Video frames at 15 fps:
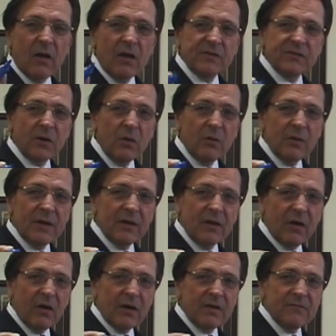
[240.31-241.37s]
also
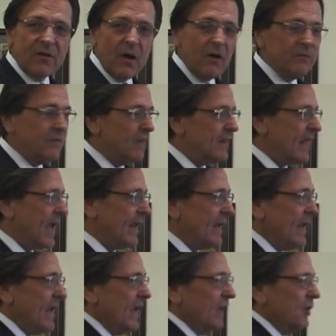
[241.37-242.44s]
are involved in
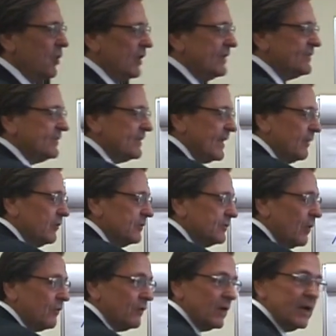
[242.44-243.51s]
that good
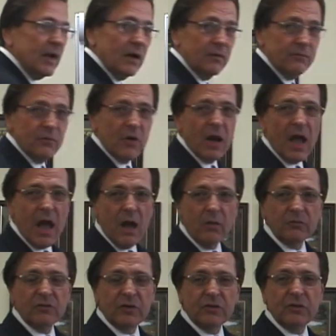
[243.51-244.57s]
skills over here for
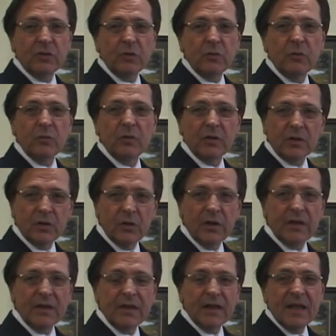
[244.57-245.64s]
how to do
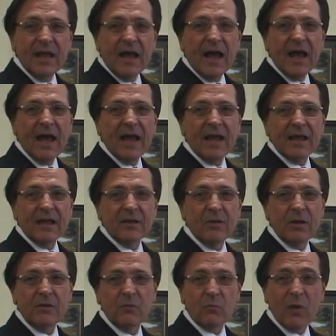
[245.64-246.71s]
good
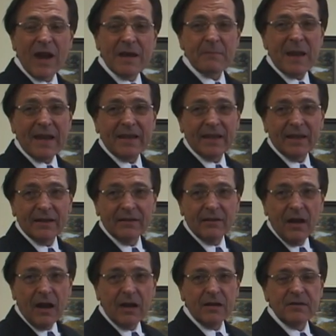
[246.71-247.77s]
rainmaking,
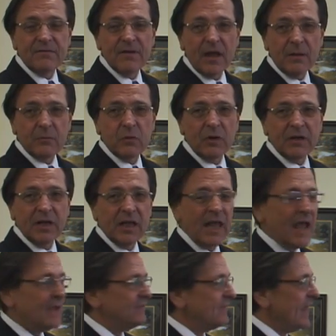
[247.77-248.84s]
how to develop good
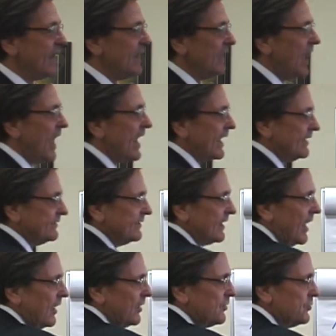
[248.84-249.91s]
Class A clients,
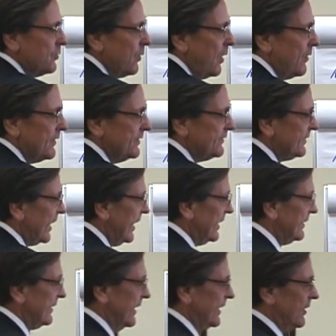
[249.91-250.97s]
and how to do all this kind
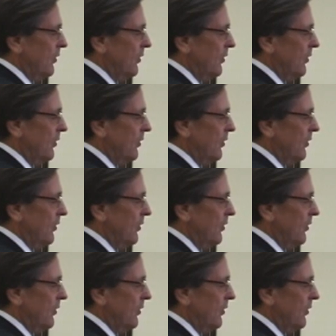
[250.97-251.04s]
of thing.